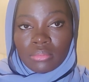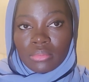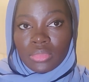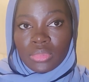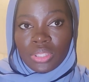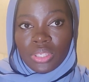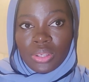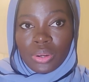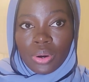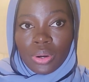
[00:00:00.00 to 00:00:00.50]

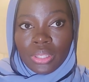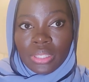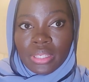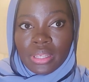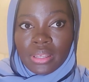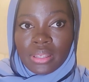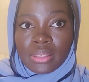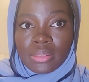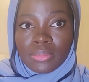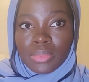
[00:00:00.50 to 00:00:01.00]
in the odd
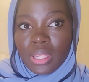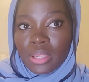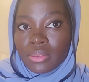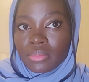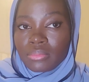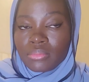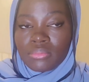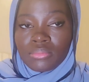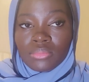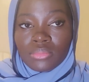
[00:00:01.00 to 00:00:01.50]
days, like,
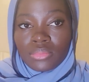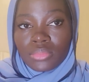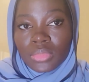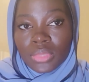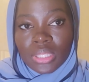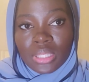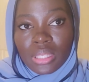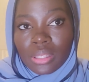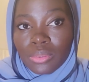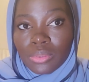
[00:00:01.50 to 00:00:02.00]

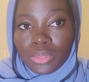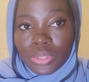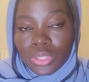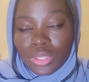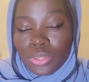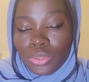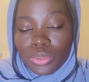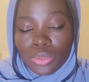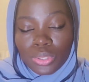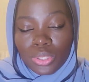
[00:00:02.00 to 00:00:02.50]
still,
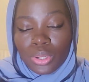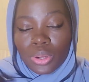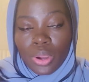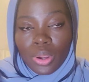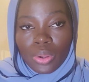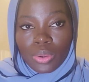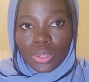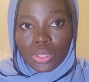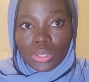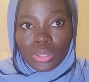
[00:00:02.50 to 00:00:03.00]
you're
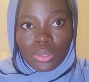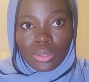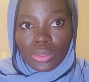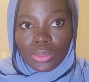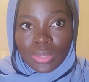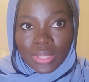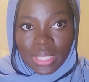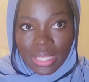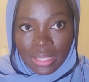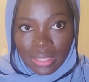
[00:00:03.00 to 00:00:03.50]
not going to
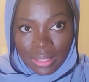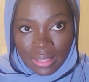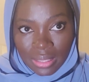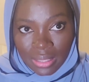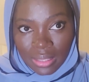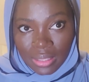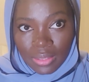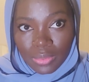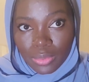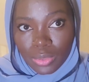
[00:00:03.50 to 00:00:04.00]
lose
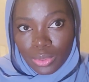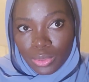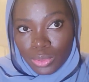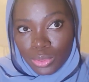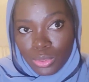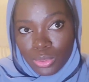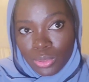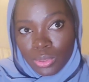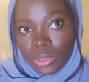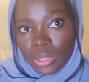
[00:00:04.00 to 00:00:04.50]
anything if you
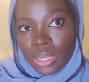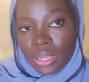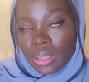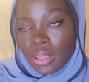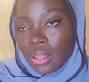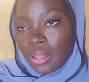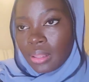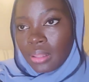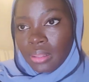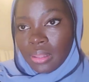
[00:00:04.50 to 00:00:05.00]
do
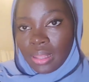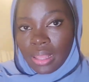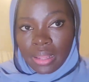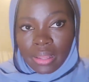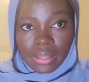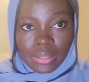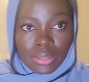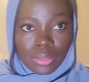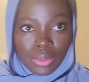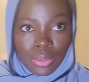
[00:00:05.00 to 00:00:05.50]

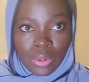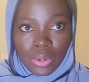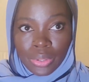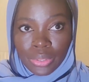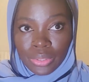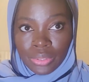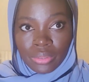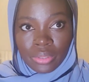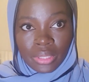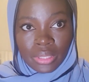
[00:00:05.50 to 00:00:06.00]
Lailatul
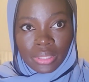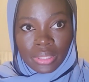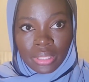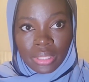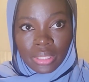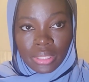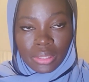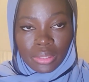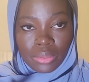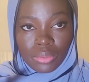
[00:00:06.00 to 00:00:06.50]
Qadr
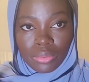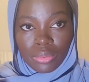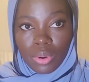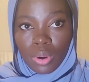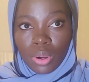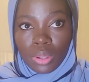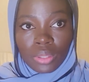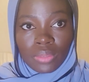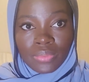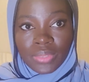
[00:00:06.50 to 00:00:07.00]
in
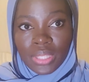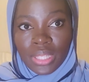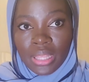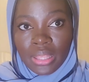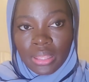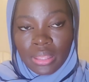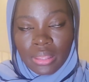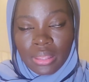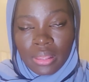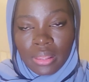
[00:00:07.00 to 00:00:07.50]
all of
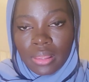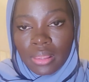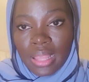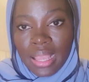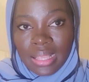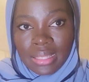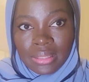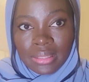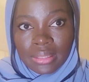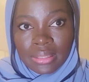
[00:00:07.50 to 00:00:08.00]
the
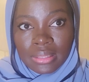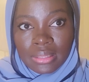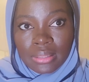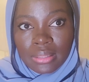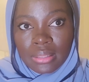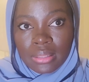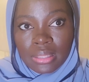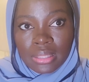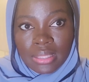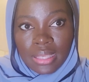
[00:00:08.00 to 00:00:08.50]
last
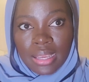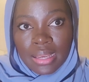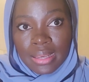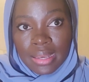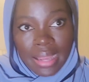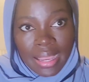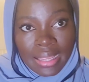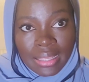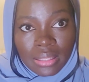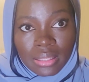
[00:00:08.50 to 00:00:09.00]

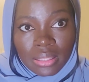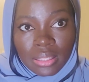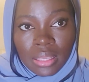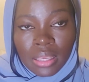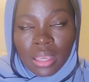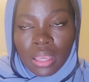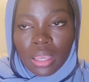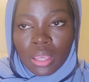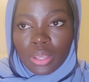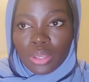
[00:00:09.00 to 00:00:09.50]
10 nights.
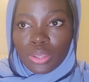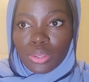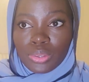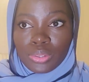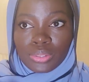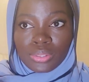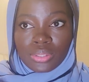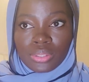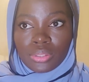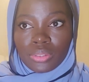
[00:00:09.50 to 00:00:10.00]

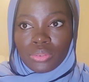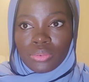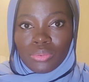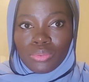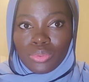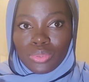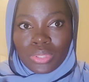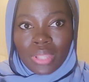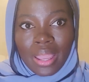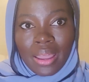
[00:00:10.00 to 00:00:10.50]
Because
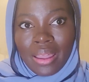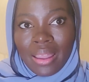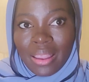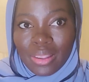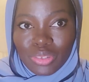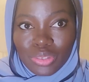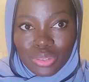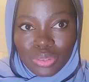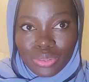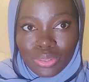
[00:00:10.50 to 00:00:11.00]

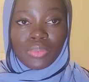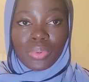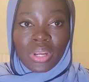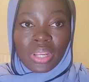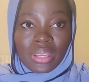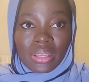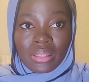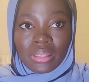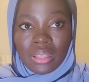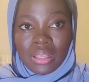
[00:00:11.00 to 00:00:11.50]
tahajjud,
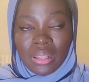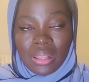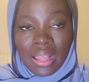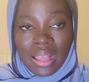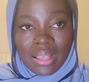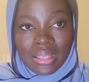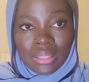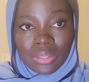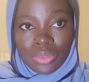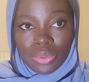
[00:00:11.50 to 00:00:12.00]
praying the
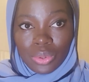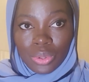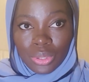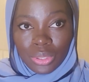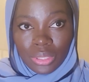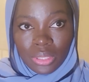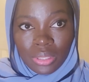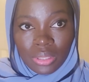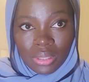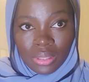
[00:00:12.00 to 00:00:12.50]
last
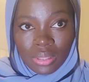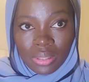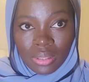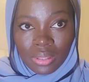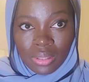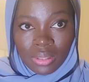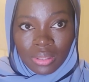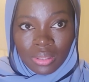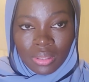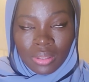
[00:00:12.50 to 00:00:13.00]
third
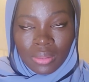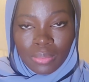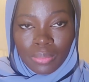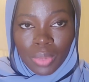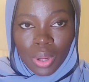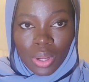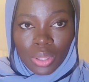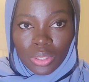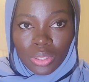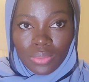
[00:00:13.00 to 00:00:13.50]

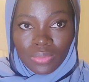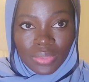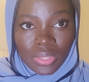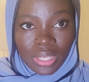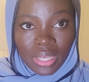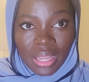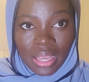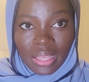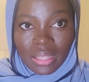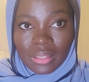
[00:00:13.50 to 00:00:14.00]
part of the
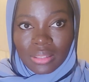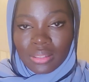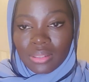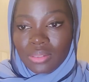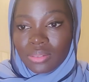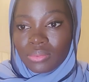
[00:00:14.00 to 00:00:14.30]
night,